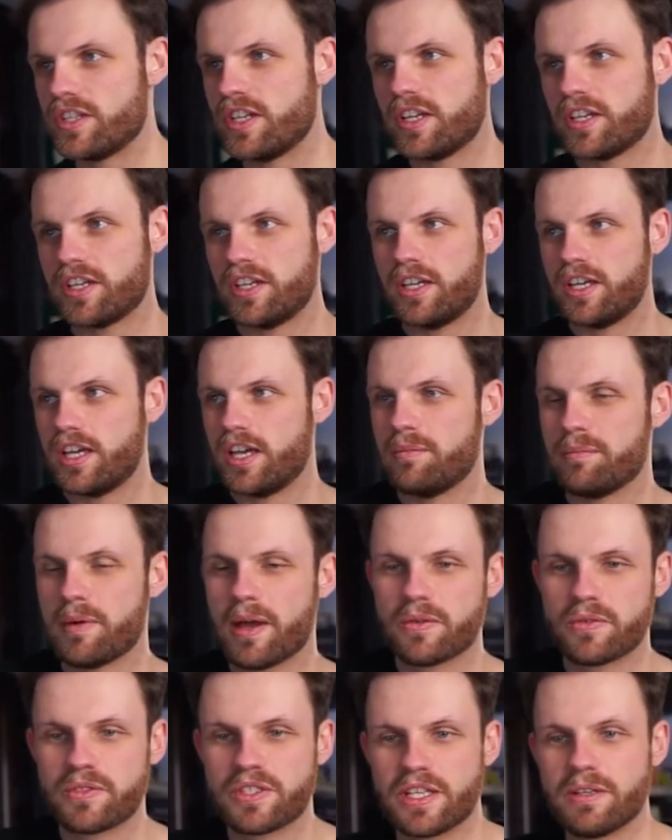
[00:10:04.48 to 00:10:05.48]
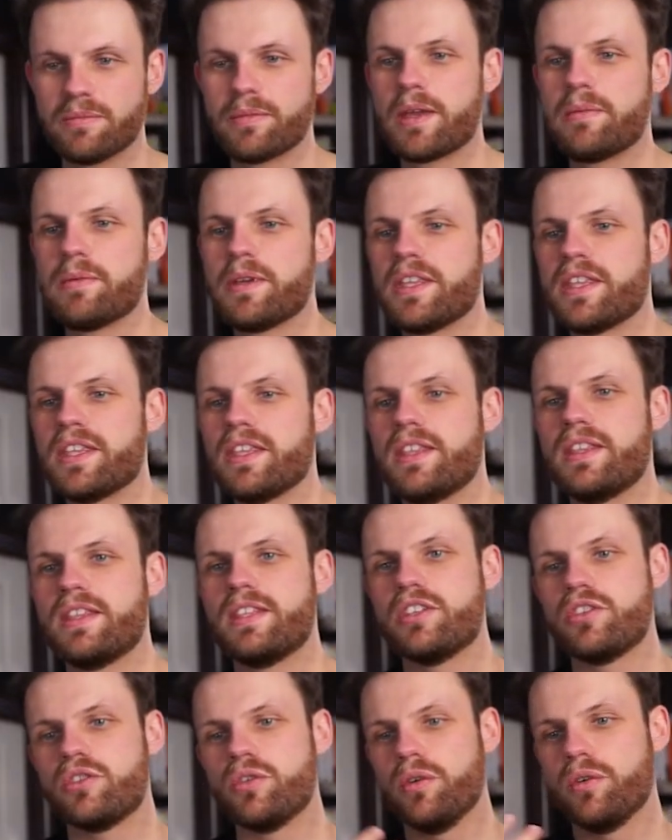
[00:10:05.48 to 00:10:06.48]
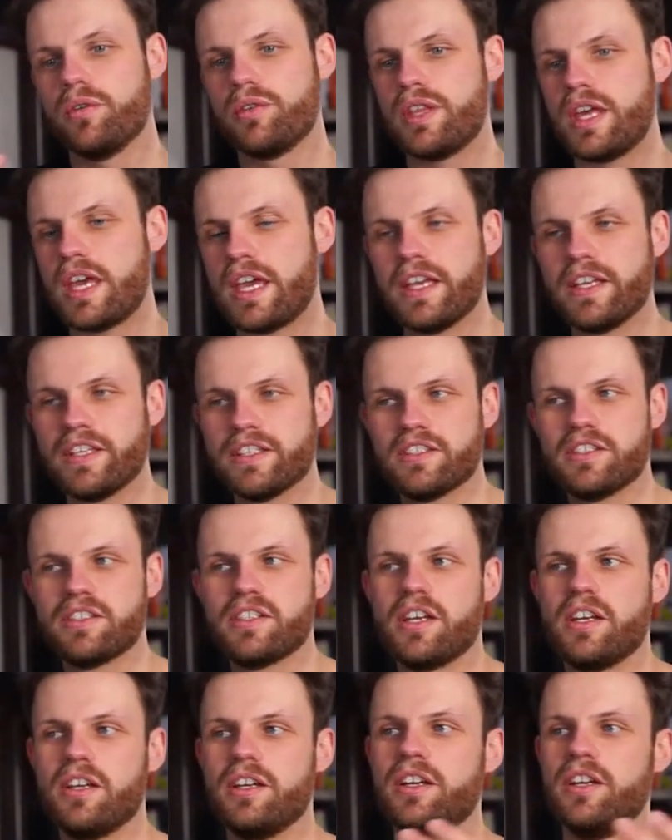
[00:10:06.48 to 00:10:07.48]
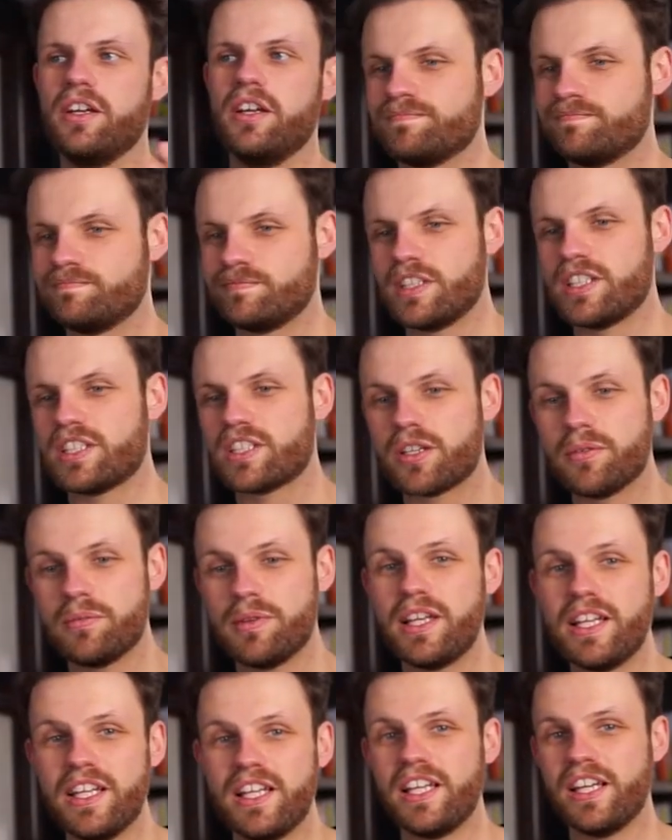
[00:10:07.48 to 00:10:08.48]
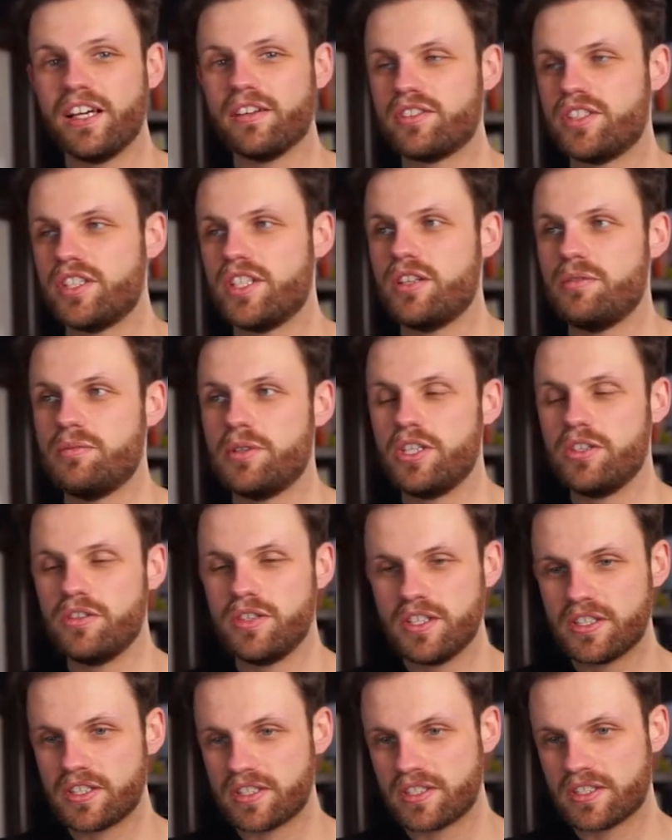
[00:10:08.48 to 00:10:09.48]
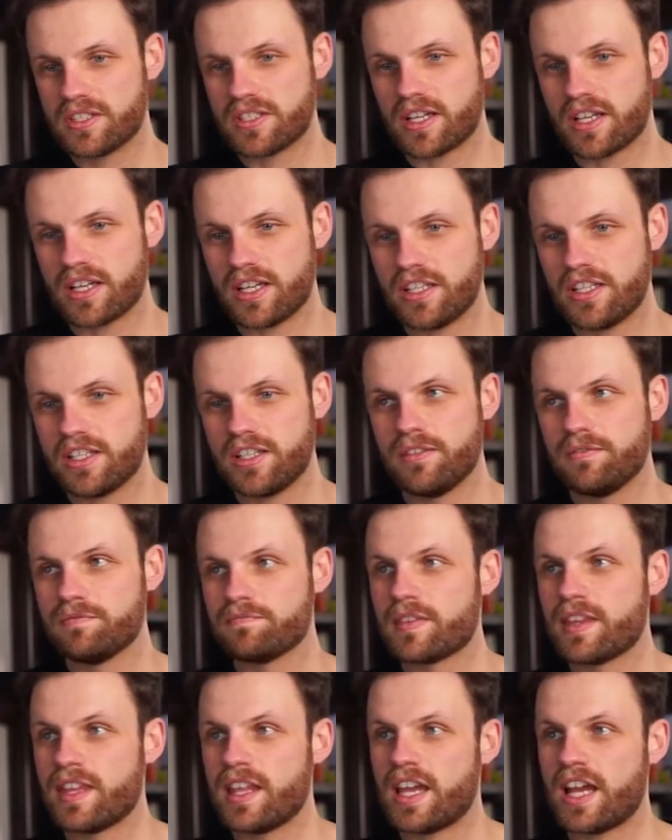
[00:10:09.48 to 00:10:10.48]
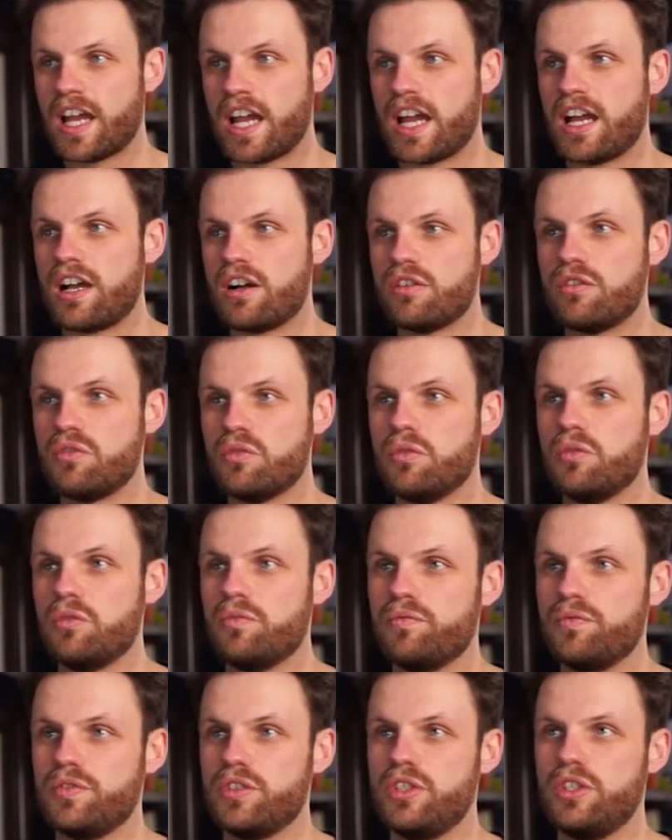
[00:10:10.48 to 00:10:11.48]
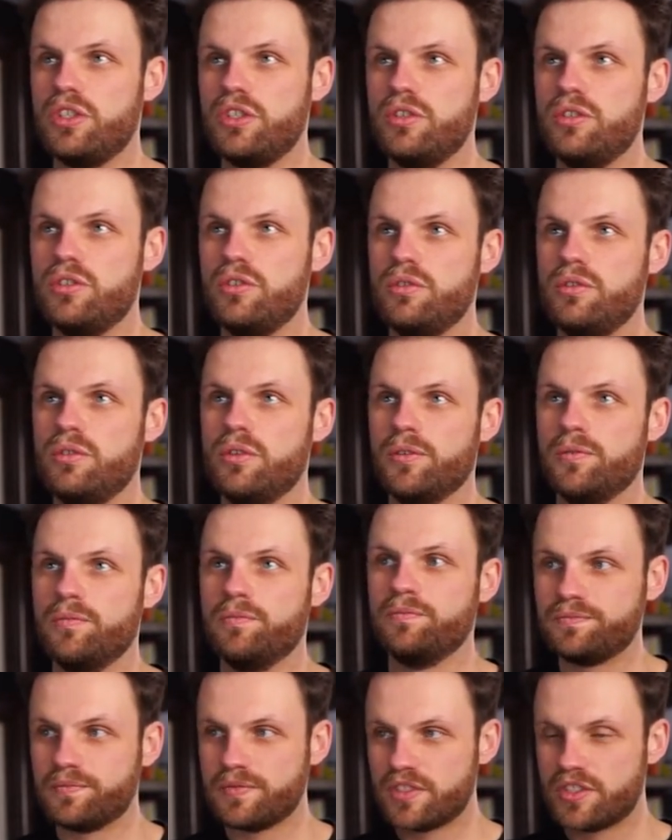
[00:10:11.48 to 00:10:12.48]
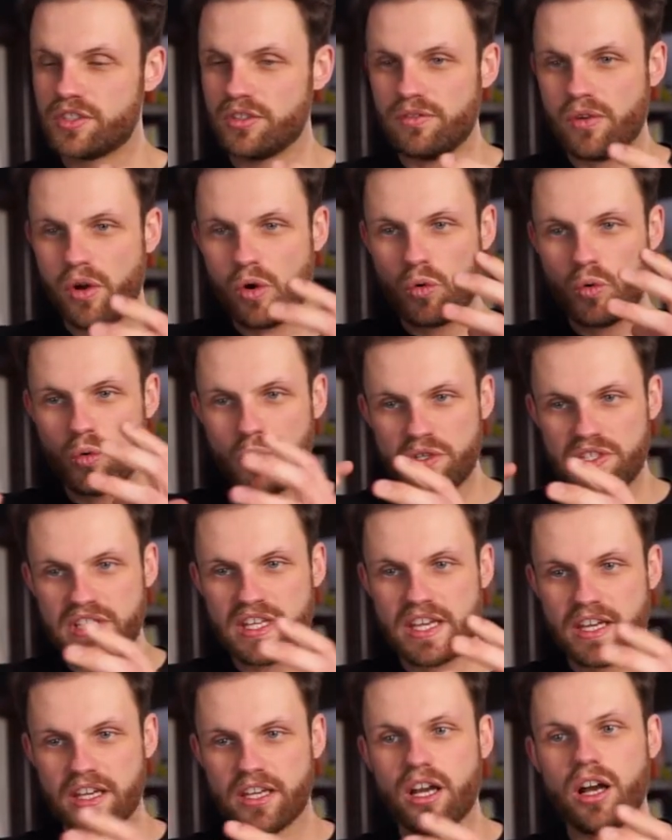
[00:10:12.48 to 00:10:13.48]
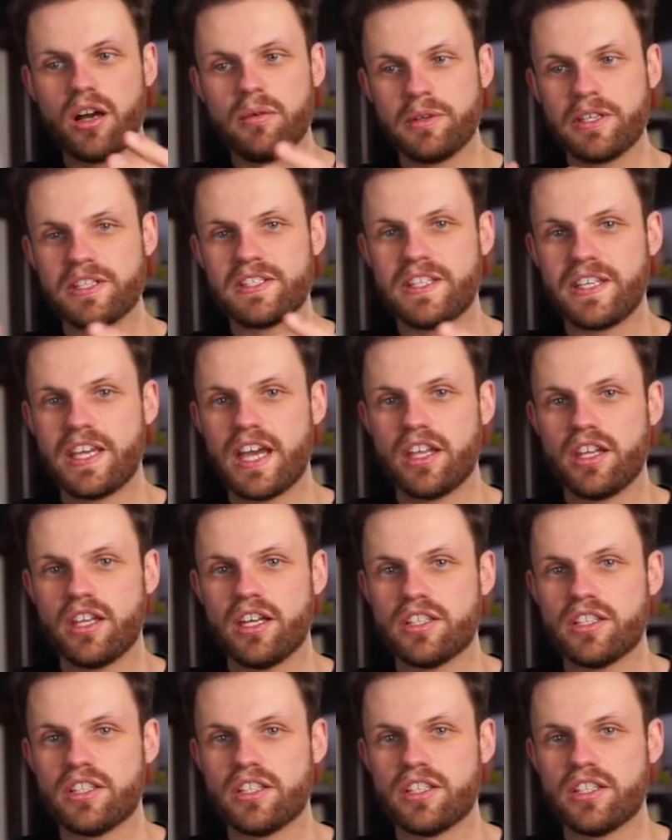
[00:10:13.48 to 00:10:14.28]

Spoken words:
like a mounting maybe sort of thing. So it's completely up to you, but you need to decide how you sort of all see it coming together.